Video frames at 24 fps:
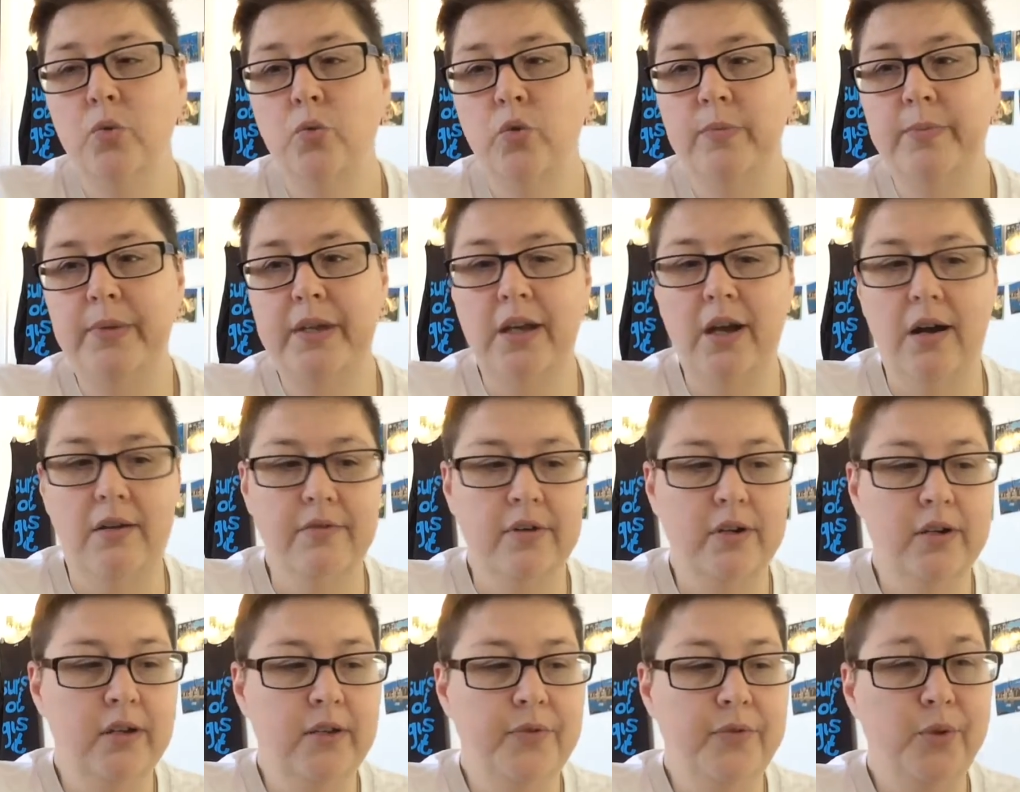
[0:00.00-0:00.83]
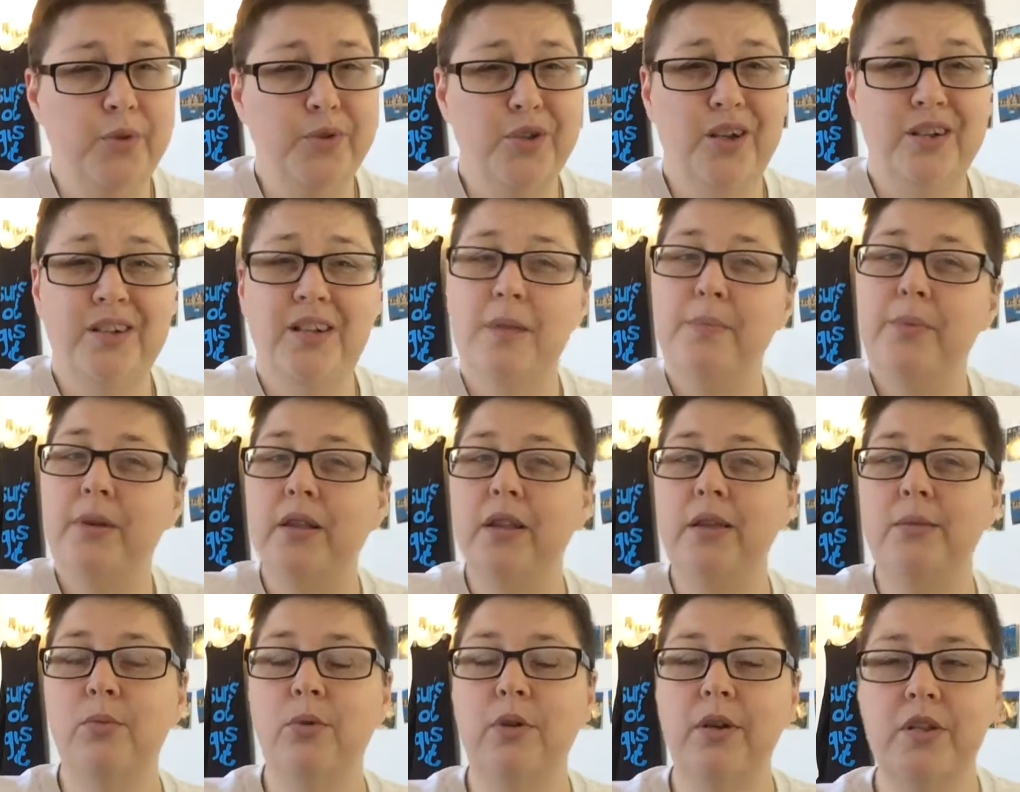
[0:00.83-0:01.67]
would be covered. Those are
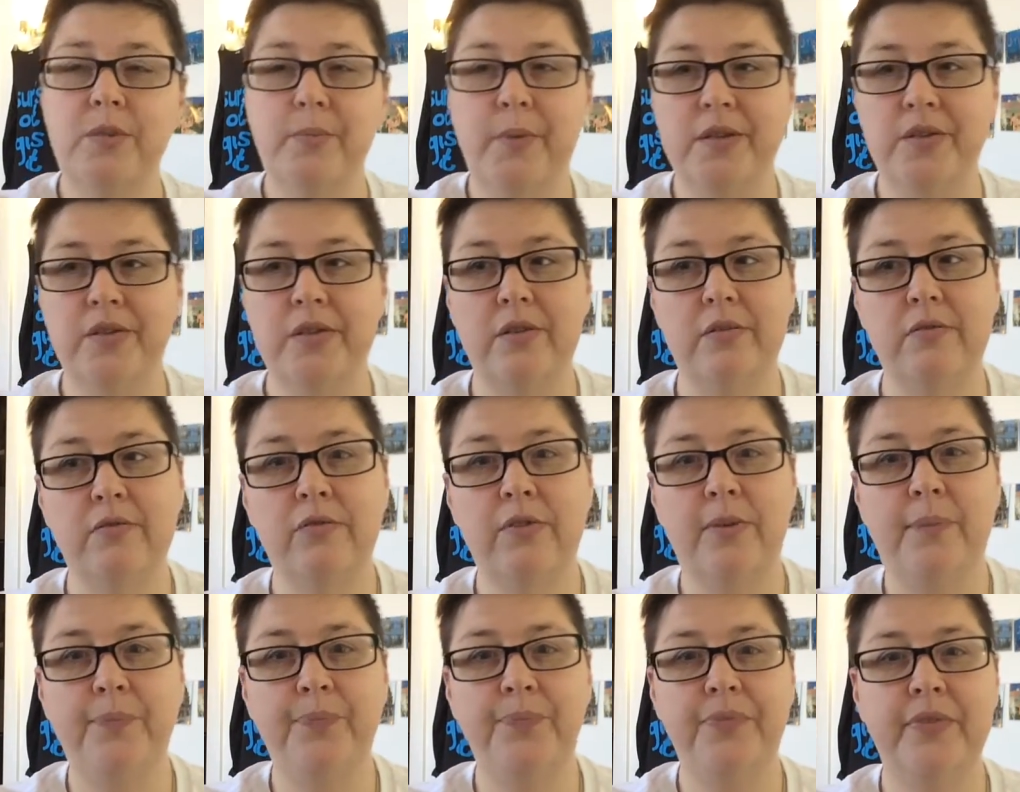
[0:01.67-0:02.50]
typically more expensive.